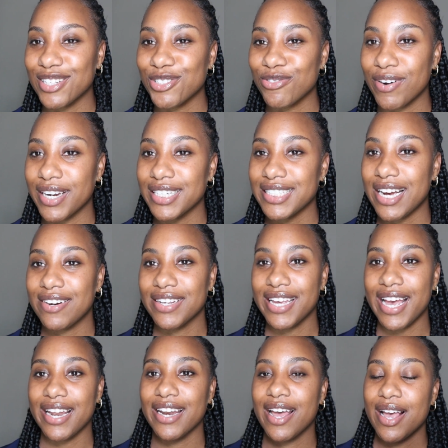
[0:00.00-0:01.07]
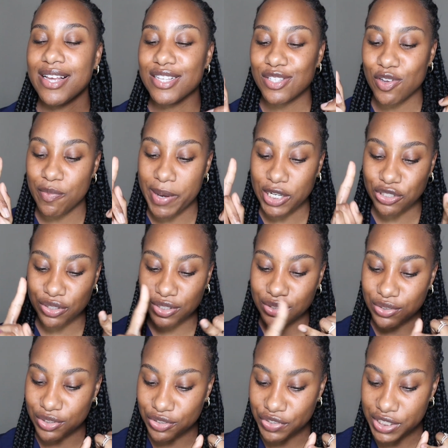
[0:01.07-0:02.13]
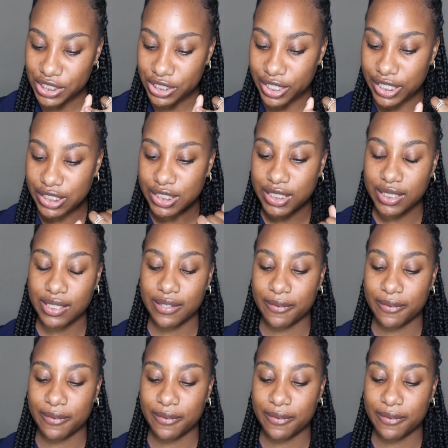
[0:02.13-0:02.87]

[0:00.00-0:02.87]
Let's run it down again. So make sure you do your research.